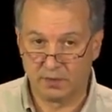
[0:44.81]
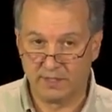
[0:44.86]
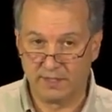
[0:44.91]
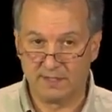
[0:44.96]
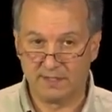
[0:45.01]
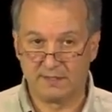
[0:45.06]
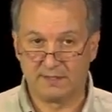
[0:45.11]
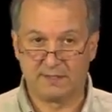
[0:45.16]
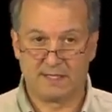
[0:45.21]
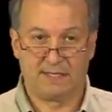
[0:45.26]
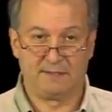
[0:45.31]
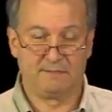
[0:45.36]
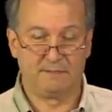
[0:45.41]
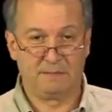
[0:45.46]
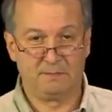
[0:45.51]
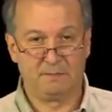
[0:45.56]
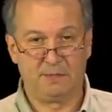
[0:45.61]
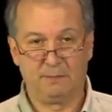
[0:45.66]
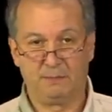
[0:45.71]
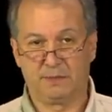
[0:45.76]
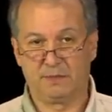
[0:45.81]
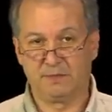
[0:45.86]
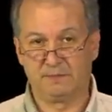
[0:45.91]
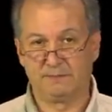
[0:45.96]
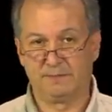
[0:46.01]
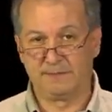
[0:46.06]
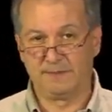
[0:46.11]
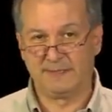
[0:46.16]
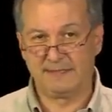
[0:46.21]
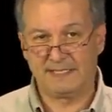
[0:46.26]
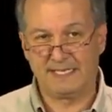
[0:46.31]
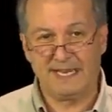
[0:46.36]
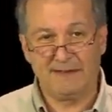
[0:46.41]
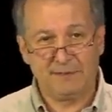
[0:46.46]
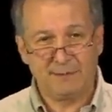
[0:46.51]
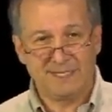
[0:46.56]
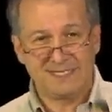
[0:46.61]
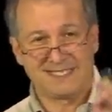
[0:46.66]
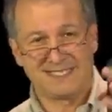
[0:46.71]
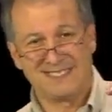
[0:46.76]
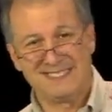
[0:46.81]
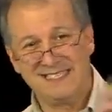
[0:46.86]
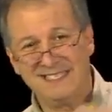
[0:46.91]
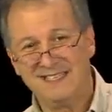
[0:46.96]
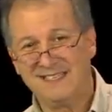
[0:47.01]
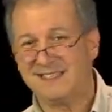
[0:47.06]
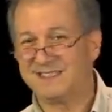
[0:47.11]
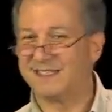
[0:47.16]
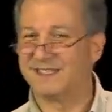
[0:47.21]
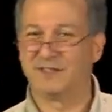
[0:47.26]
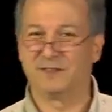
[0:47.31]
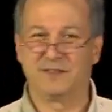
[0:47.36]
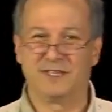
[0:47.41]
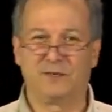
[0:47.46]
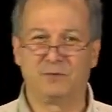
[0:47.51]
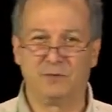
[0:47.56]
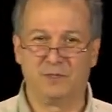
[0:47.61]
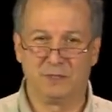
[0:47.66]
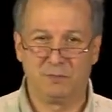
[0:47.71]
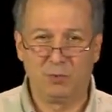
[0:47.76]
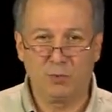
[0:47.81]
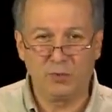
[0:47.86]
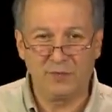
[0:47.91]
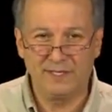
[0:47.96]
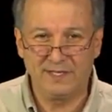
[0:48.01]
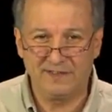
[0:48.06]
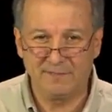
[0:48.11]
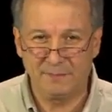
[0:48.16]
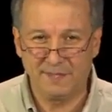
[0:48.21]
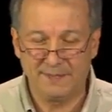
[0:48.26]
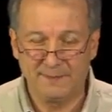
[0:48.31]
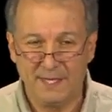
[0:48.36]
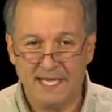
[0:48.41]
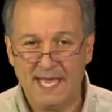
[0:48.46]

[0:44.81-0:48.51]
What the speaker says: and then people see, everybody's going to see this and they'll think really poorly of me.